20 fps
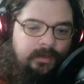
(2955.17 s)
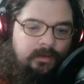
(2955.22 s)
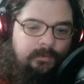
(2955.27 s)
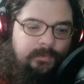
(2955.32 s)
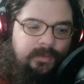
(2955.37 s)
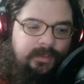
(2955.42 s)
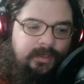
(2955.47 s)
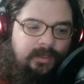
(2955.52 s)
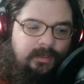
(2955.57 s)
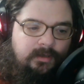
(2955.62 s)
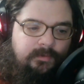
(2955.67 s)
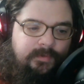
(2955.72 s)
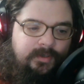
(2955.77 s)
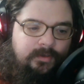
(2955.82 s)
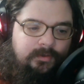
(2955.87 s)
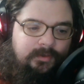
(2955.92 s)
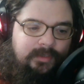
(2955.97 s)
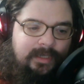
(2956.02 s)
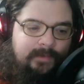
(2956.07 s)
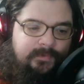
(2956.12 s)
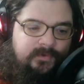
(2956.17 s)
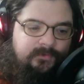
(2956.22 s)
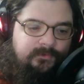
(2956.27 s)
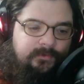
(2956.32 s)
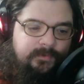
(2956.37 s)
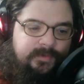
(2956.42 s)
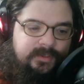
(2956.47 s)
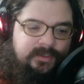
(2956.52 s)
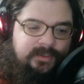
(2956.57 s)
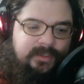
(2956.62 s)
But Eomer leapt
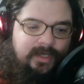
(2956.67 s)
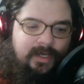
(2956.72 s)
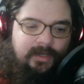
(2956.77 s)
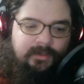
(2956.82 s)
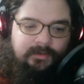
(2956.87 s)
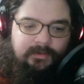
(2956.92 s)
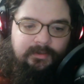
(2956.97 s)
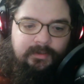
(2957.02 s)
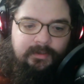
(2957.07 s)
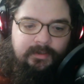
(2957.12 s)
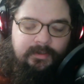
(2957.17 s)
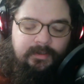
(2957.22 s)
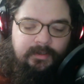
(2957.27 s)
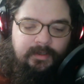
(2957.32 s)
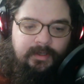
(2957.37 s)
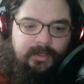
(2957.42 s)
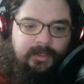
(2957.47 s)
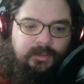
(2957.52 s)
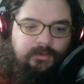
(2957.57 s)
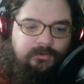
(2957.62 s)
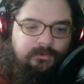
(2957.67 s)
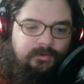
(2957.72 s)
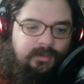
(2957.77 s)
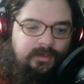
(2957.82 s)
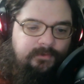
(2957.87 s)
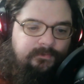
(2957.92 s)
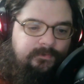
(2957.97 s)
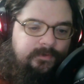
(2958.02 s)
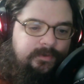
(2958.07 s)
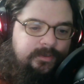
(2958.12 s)
from the saddle, and
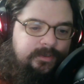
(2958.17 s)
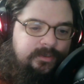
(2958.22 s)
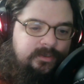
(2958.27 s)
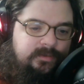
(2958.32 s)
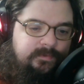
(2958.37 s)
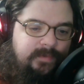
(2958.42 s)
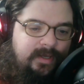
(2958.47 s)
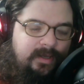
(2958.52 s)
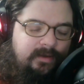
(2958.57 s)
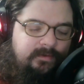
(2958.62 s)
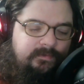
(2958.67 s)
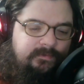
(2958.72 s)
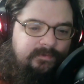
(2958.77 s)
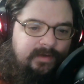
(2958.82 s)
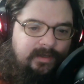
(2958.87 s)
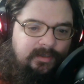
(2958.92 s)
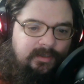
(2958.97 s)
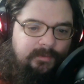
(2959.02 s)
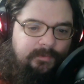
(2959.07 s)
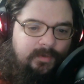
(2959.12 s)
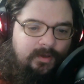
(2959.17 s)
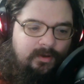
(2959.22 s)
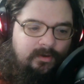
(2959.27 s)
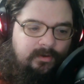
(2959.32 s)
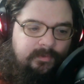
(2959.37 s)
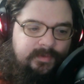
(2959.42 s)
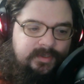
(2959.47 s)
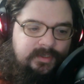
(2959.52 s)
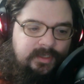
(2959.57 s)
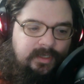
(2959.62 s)
grief and dismay fell
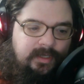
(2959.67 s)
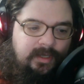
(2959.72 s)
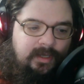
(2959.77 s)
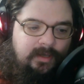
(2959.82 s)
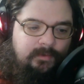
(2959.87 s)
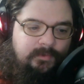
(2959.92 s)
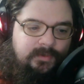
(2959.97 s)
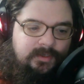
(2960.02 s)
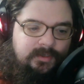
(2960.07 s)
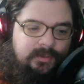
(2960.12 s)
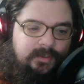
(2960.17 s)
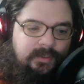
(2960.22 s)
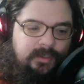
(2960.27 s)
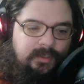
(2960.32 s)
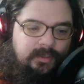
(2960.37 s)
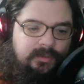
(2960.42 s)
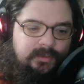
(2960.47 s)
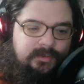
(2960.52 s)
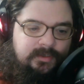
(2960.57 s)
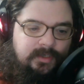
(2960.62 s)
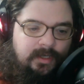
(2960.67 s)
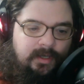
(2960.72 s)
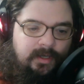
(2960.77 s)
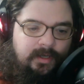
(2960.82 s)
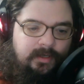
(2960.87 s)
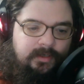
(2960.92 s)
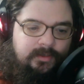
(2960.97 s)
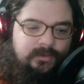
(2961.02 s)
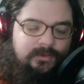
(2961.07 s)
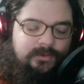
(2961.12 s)
upon him as he came to the king's
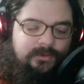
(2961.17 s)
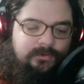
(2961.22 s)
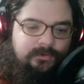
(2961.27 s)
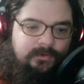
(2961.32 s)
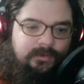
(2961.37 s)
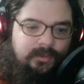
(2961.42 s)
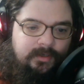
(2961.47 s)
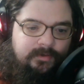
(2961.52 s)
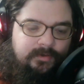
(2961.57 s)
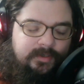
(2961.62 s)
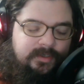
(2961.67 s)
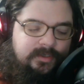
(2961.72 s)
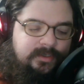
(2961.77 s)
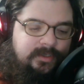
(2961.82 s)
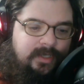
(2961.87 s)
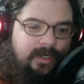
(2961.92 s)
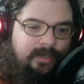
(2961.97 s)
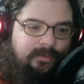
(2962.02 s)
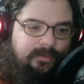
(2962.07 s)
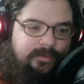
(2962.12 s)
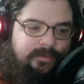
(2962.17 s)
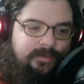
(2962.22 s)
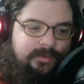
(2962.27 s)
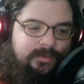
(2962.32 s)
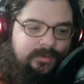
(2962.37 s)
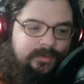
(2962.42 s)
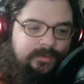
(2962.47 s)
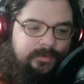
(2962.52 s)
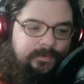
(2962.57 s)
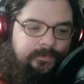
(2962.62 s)
side and stood there in
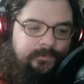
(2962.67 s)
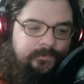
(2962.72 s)
silence.